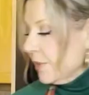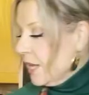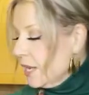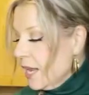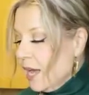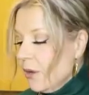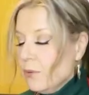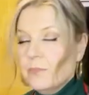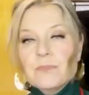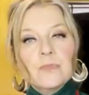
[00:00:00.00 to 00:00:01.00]
And
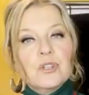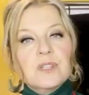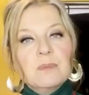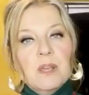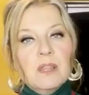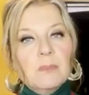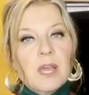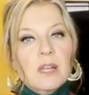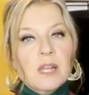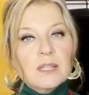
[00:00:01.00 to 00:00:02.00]
now, just to make them
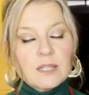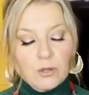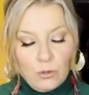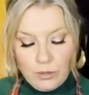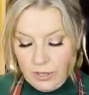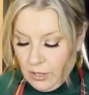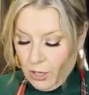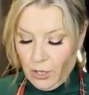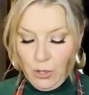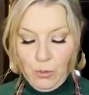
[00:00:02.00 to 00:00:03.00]
get nice and golden,
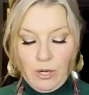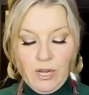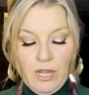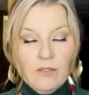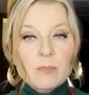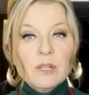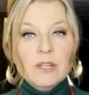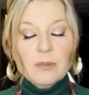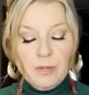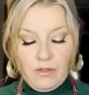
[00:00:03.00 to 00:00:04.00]
We're gonna give them a
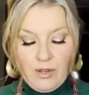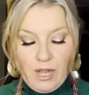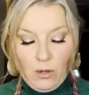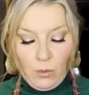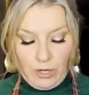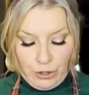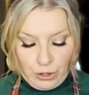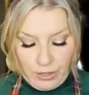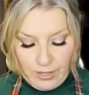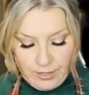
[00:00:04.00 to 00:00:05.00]
little bit of an egg wash.